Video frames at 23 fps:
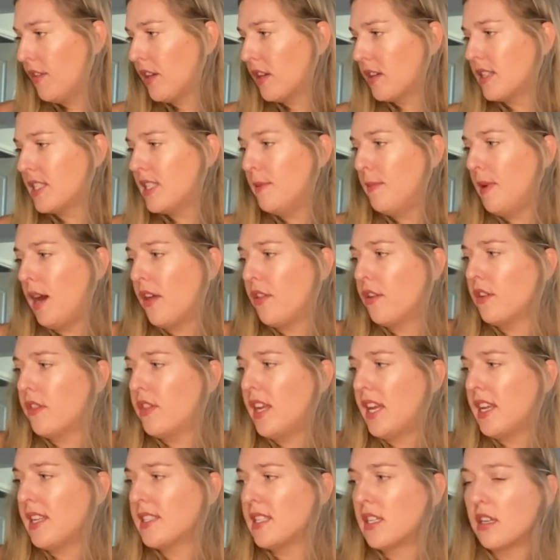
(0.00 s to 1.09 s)
There are some other
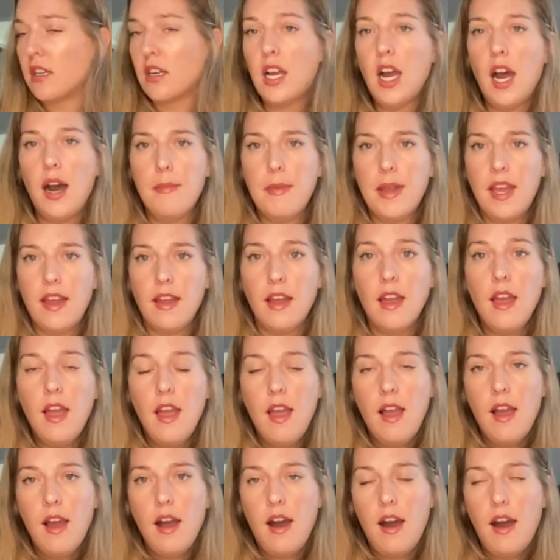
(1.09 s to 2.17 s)
things that are coming
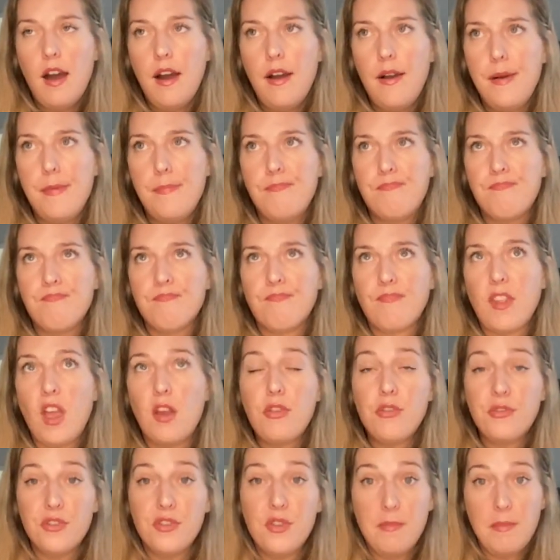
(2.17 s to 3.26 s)
um,
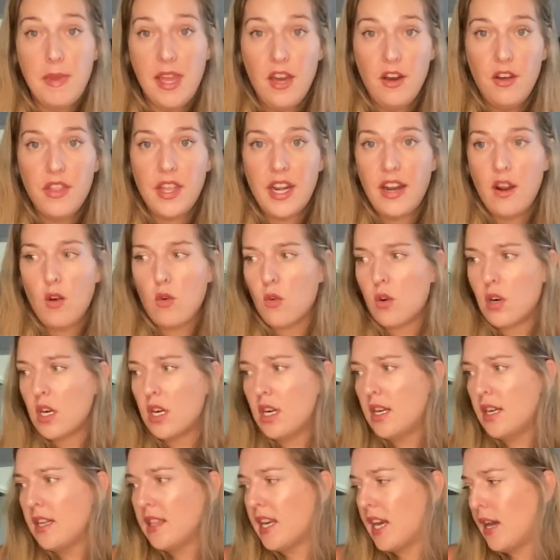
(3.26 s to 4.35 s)
through the mail that I
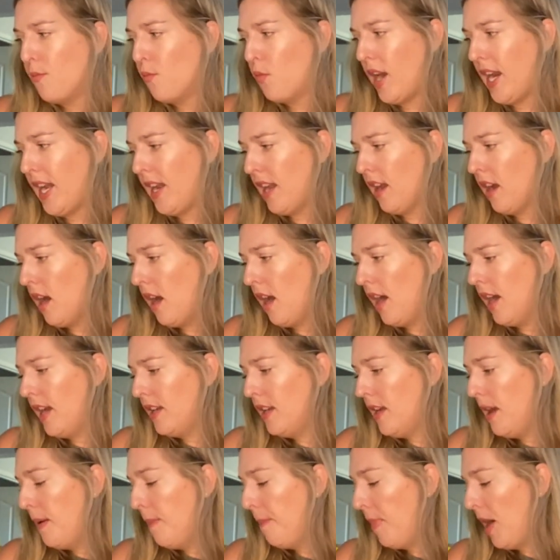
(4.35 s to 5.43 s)
ordered that I'm waiting
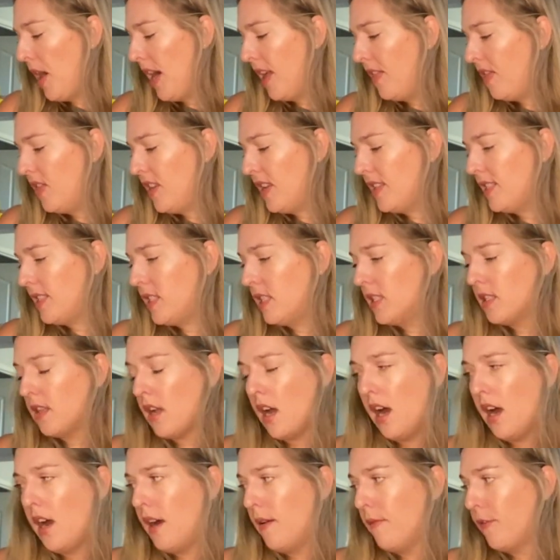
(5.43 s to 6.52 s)
on, but this is
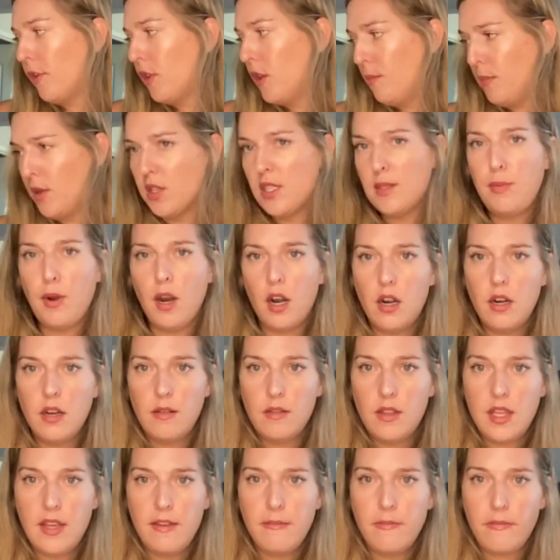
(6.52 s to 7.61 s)
um, for the most part
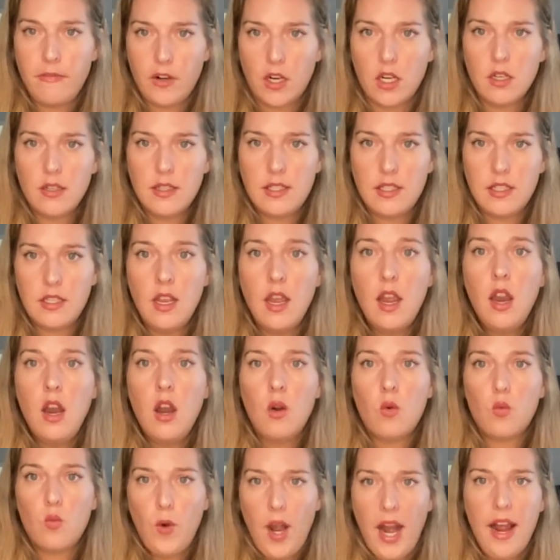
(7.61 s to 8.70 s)
the first
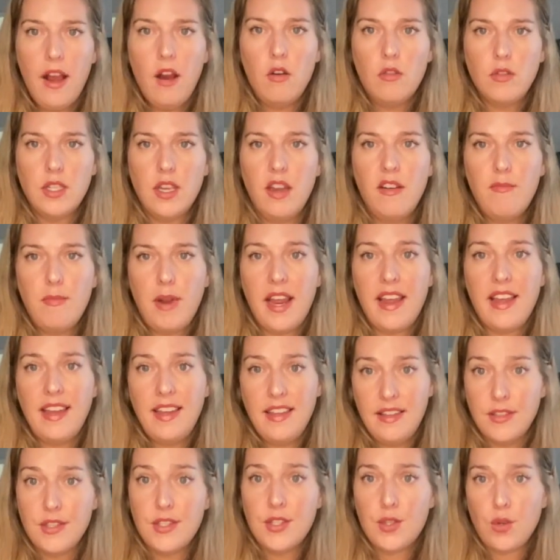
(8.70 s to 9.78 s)
round of my
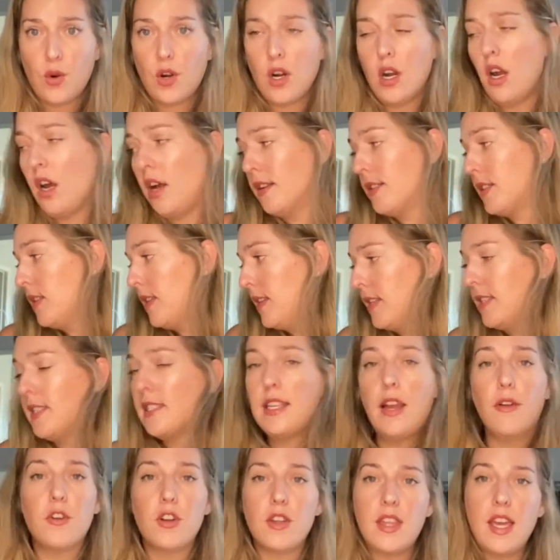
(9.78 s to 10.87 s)
in-store haul. So this is
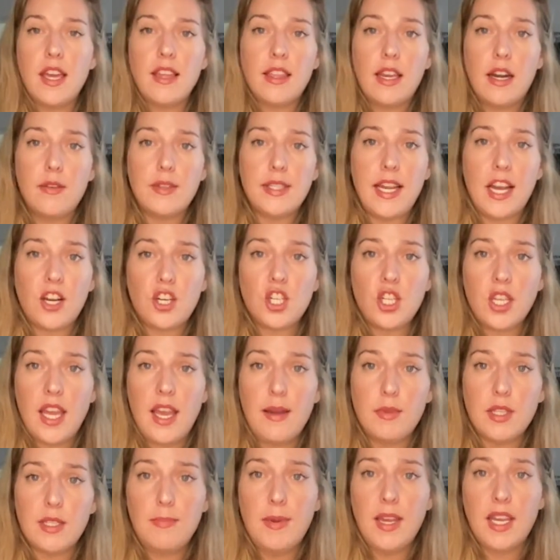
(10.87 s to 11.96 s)
everything that I was actually
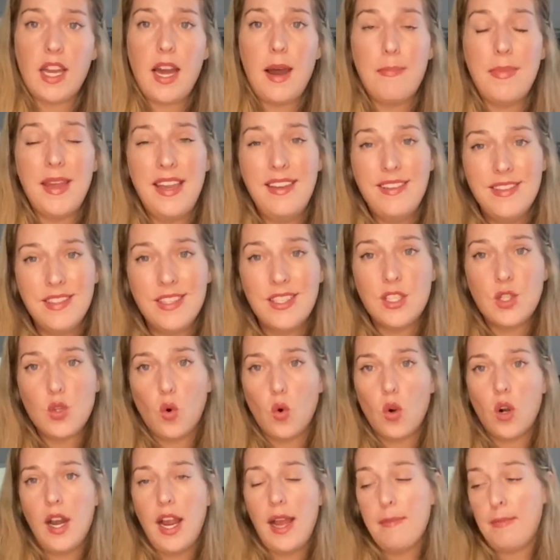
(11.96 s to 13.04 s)
able to pick up
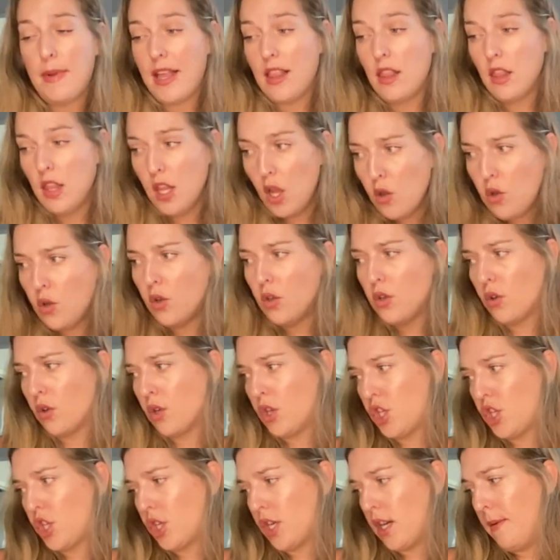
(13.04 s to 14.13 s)
in-store at my local
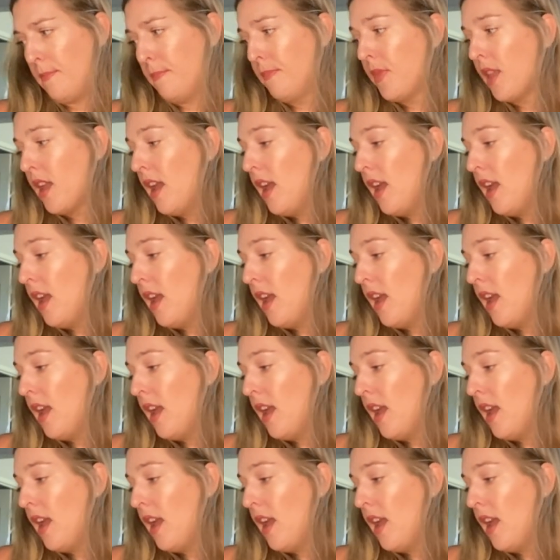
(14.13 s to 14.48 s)
Nordstrom.